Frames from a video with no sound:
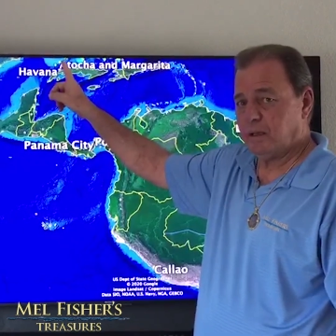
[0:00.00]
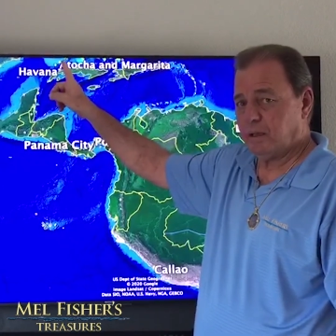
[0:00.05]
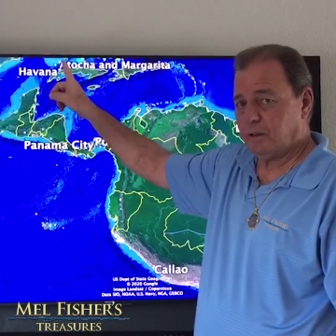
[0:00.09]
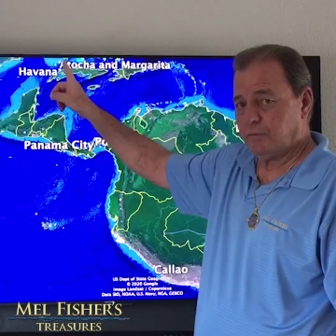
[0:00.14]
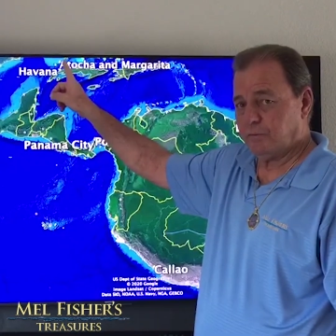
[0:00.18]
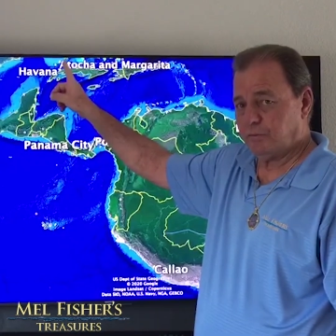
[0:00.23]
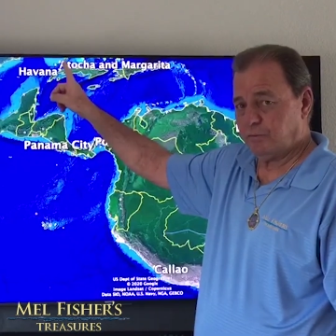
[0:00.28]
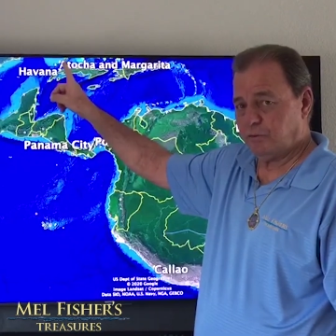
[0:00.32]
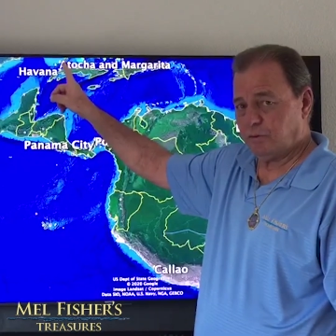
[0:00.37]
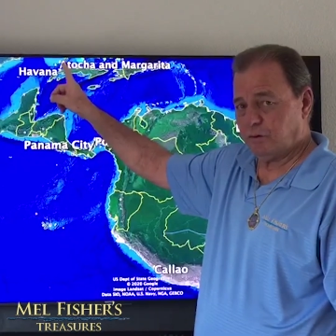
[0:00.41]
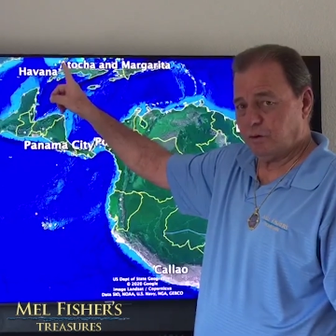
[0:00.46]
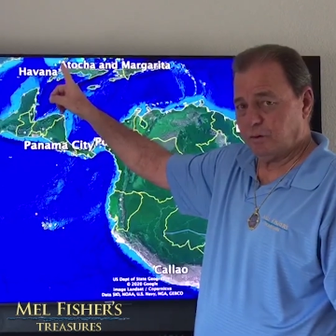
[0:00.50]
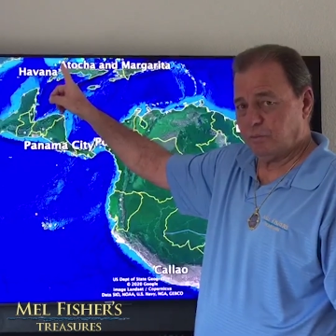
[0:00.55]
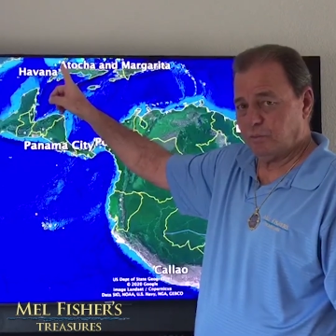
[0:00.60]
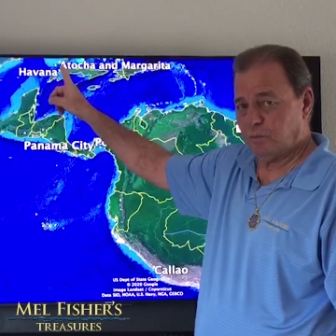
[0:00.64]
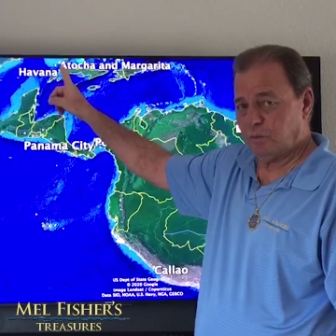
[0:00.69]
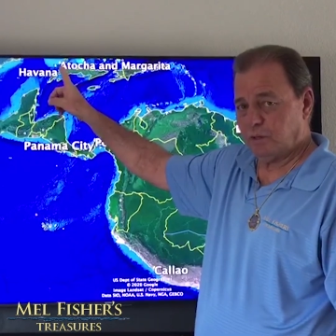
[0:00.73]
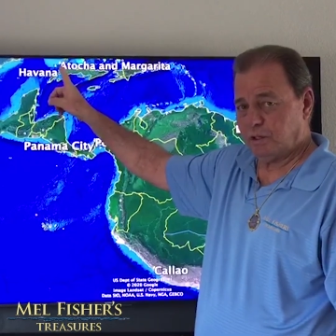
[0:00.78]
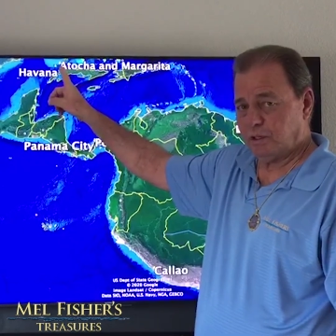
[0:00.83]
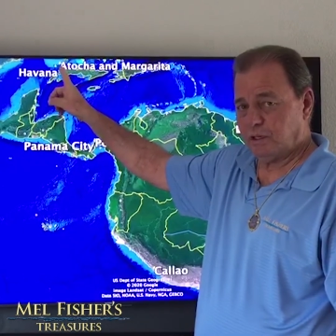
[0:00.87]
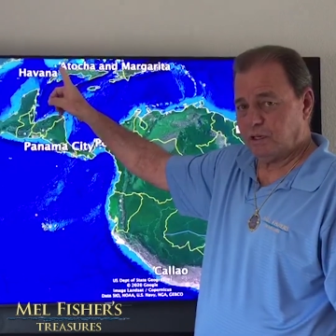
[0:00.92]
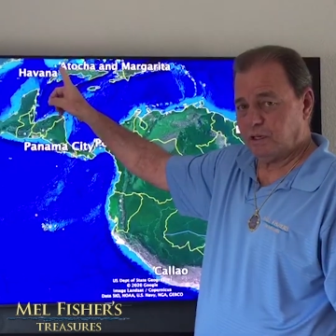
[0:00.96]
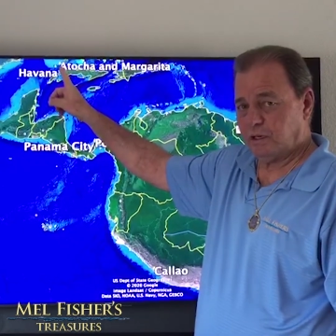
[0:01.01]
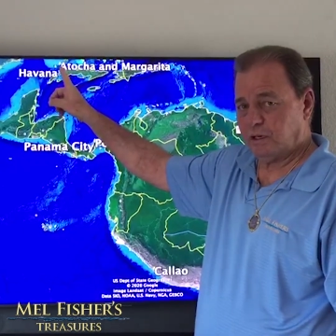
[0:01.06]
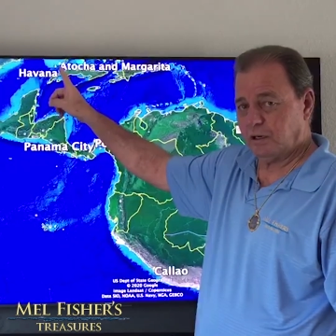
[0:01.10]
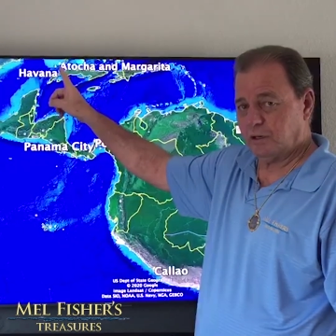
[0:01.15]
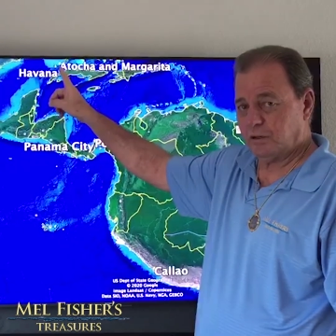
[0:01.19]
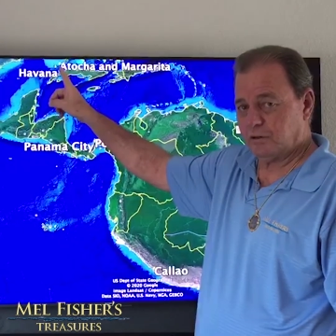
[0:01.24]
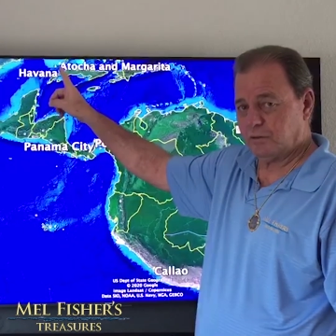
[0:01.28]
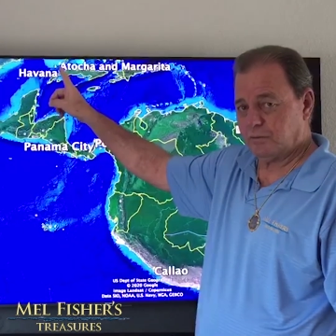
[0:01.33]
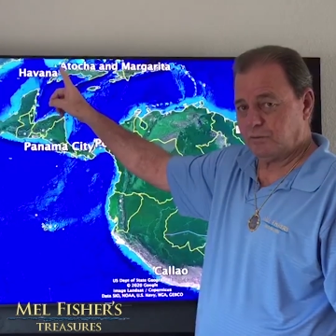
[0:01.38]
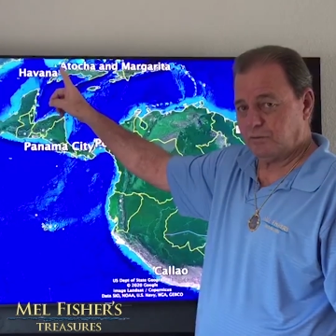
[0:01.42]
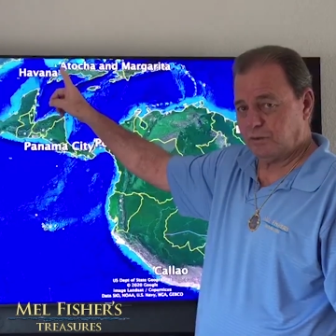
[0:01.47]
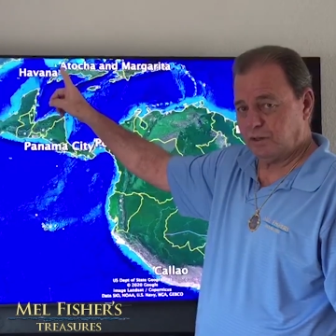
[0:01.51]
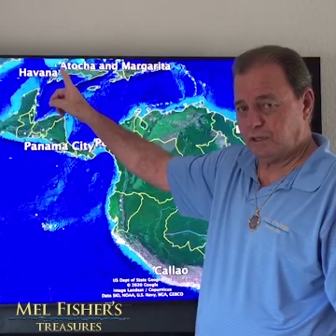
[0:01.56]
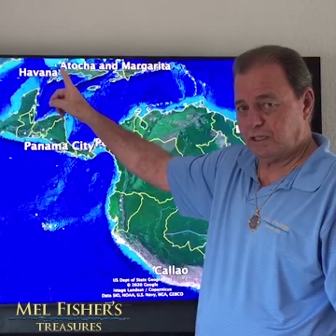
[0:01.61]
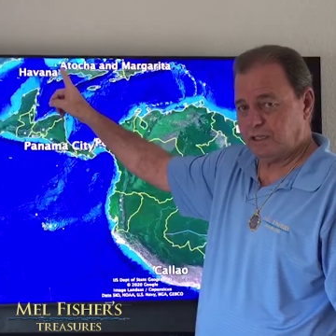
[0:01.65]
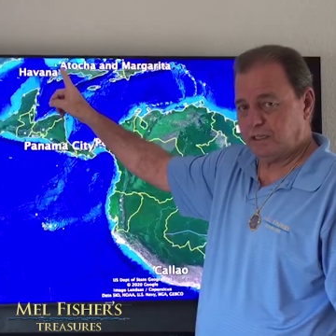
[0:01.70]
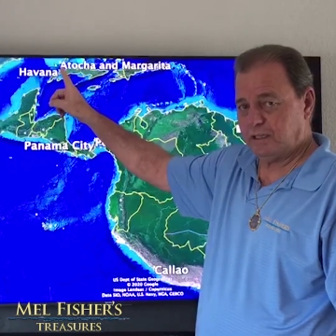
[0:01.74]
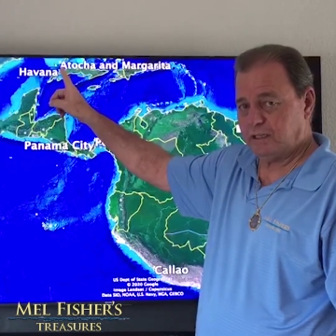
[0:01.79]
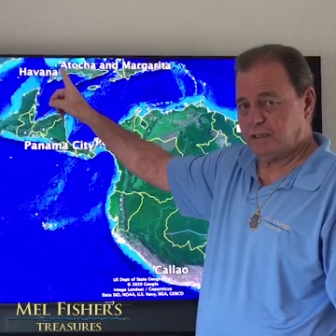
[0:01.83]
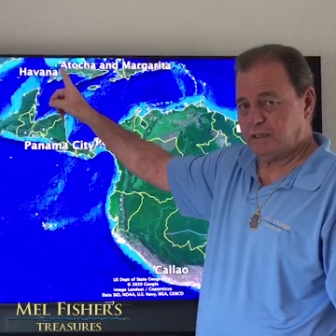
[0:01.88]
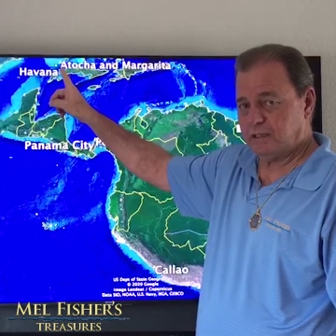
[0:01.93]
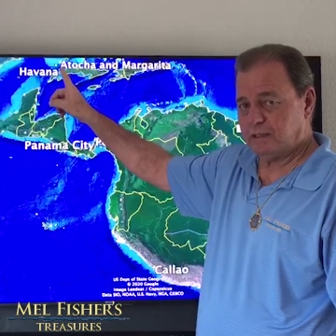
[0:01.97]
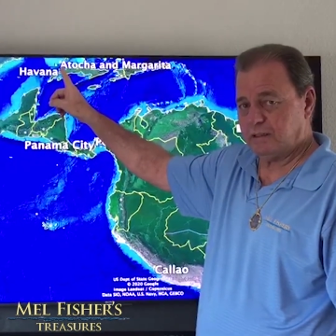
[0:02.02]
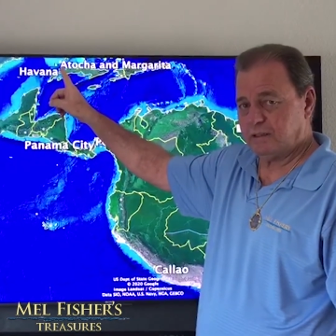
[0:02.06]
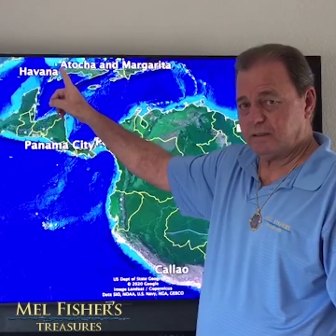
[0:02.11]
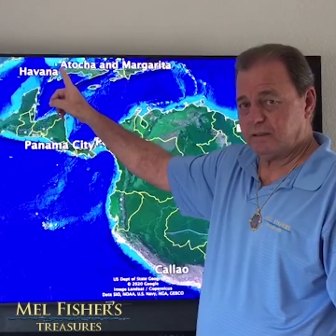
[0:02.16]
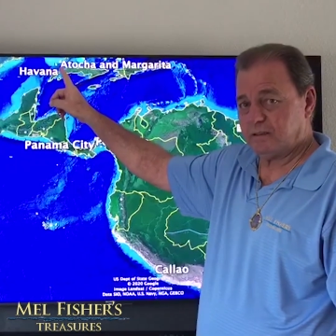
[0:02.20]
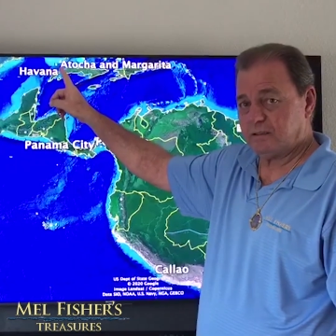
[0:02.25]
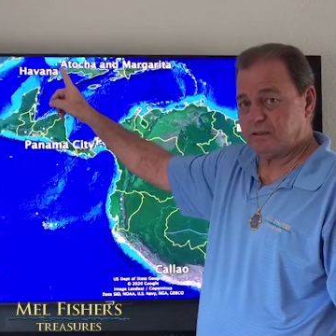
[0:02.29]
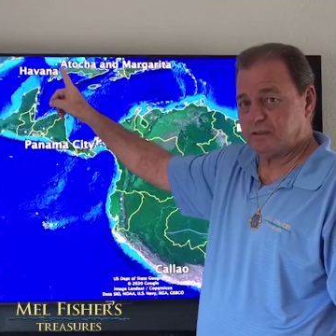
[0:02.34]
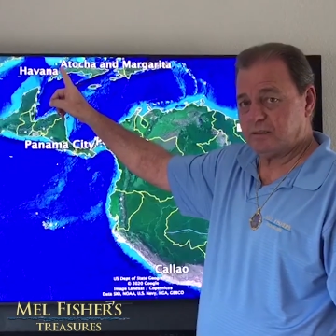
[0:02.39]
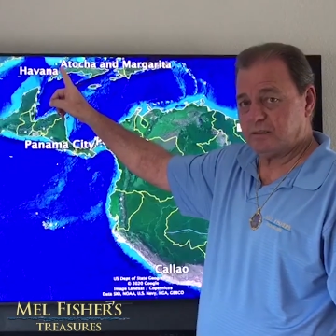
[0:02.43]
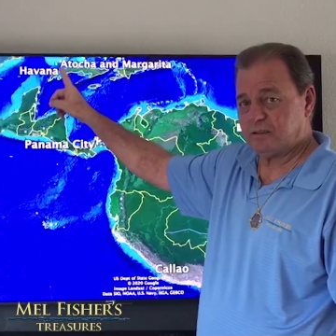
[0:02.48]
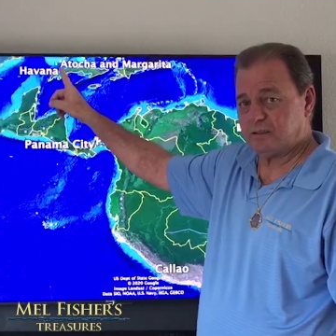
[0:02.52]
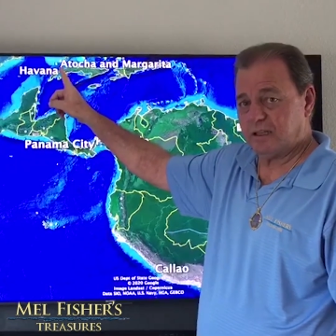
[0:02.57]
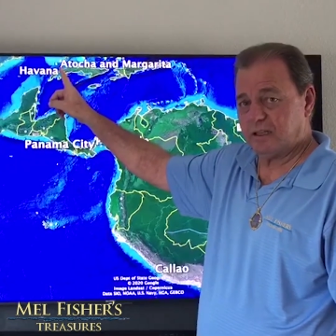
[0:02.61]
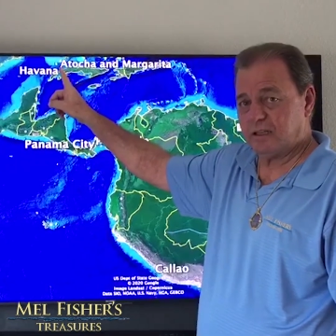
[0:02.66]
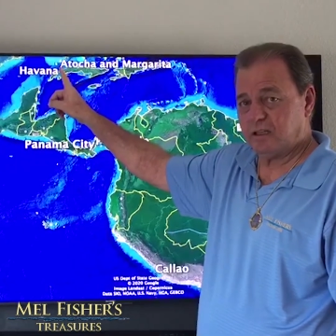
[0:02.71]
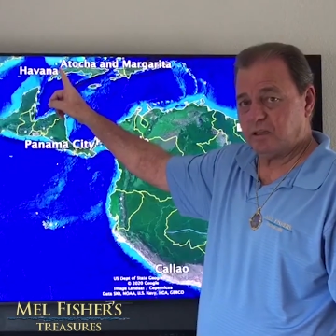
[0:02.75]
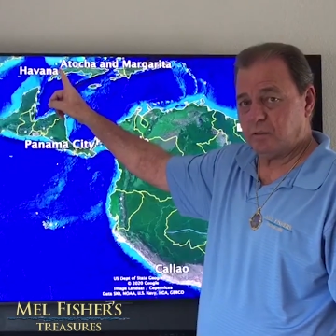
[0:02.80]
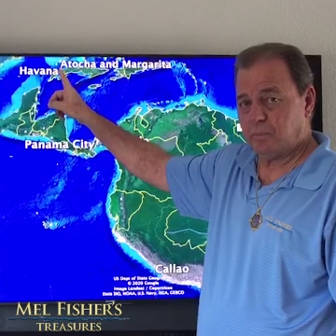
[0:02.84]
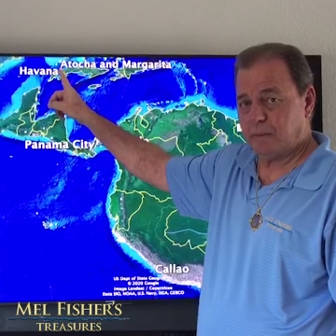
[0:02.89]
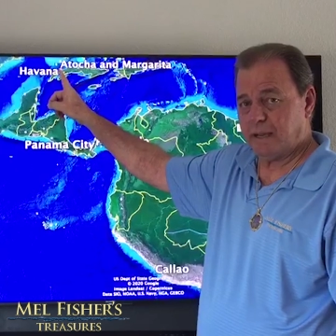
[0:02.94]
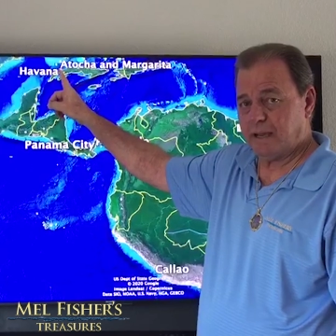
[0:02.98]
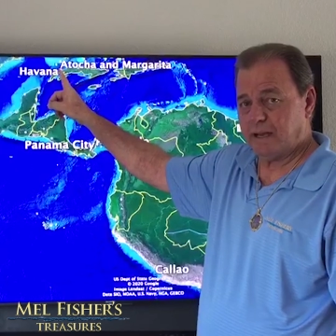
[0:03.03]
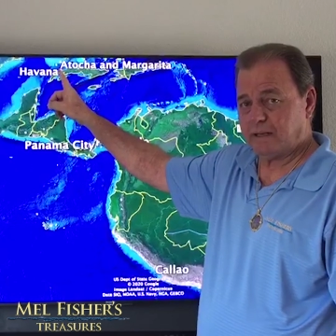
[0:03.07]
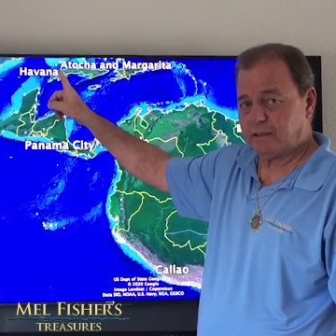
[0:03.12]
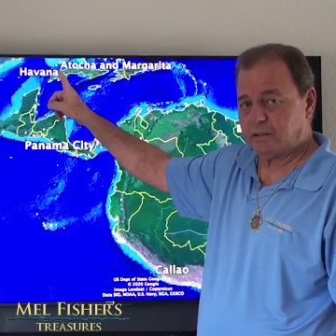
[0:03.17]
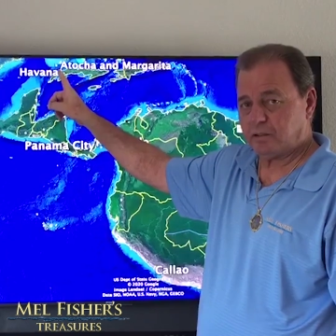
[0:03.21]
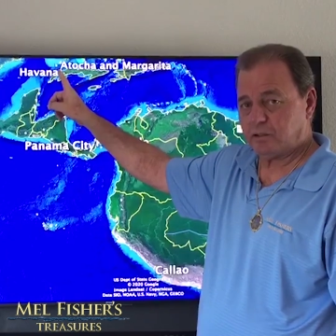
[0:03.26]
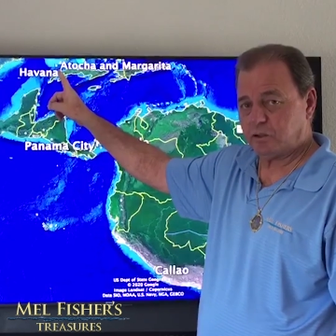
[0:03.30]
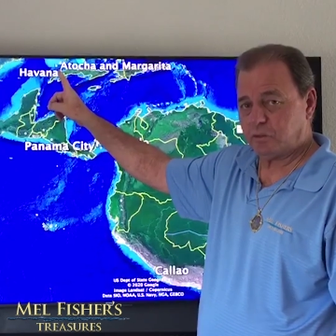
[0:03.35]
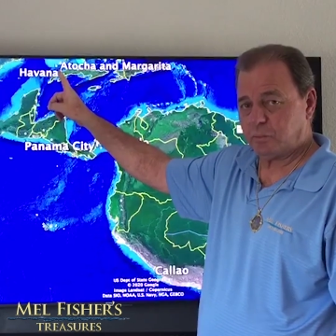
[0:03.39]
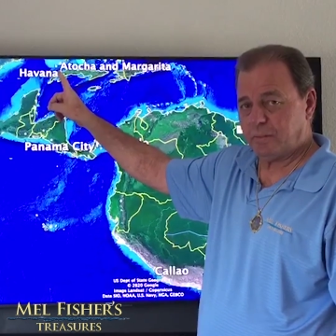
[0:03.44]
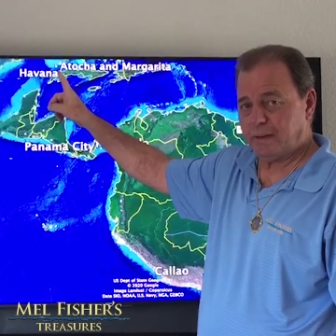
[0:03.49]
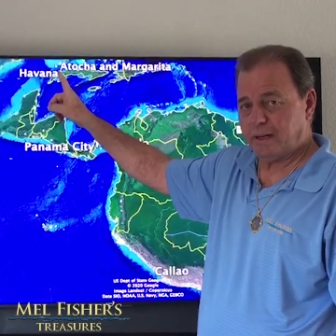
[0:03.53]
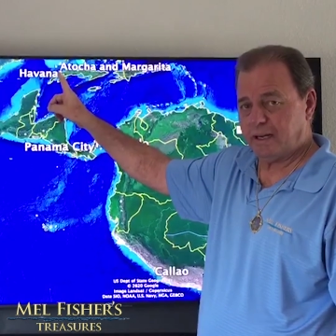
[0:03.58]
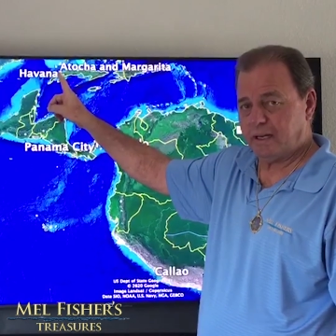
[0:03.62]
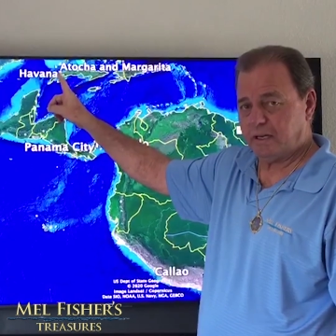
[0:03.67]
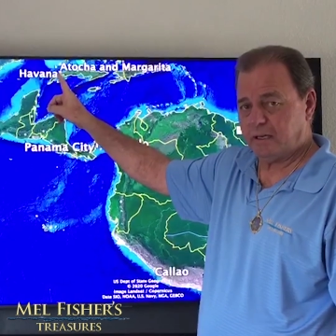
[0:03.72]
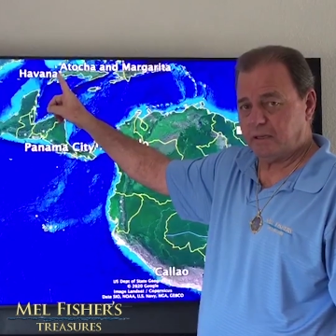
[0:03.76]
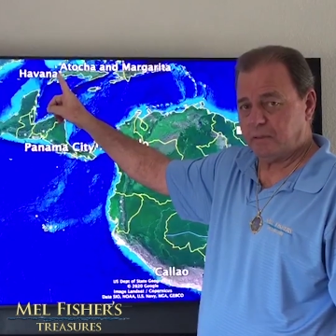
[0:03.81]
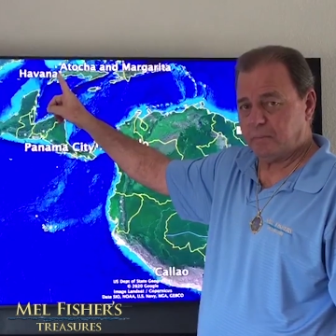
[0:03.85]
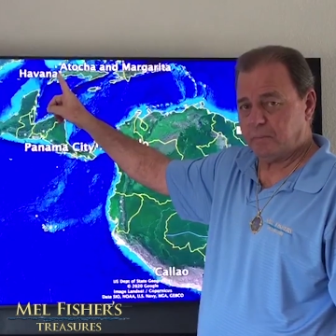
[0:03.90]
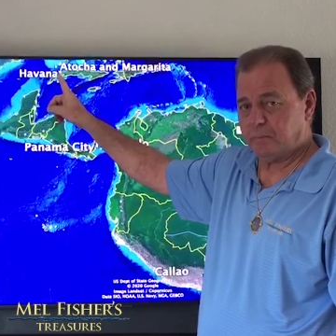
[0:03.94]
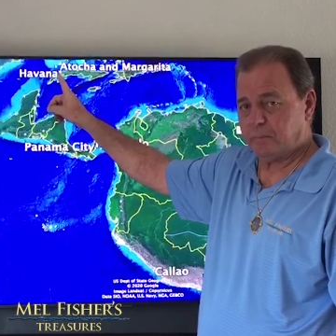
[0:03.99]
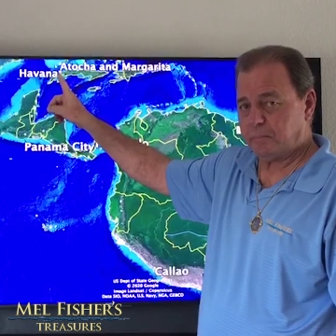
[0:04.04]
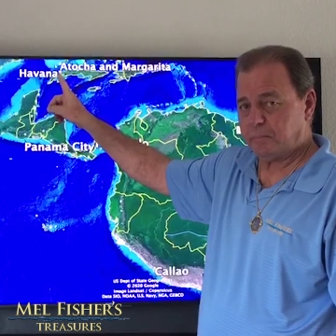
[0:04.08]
and form one large fleet to sail back to Spain.